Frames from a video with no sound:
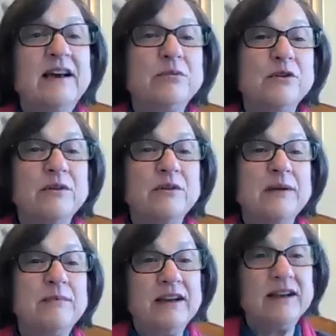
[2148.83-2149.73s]
program
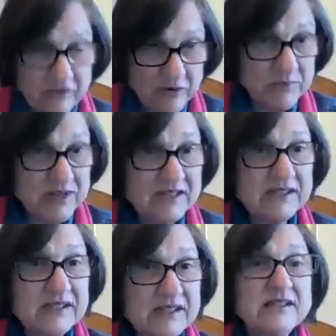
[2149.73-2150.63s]
get government
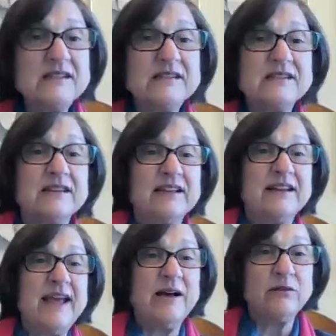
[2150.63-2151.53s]
assistance and
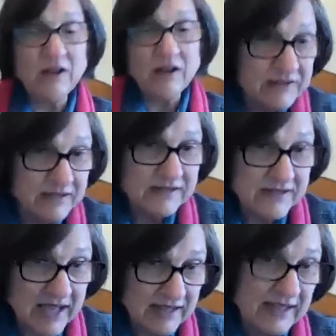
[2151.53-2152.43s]
how long does
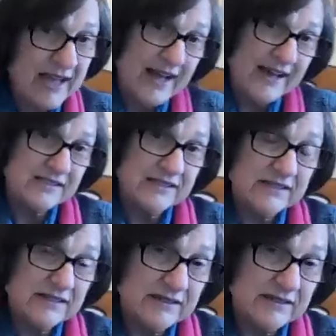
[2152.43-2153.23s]
that last?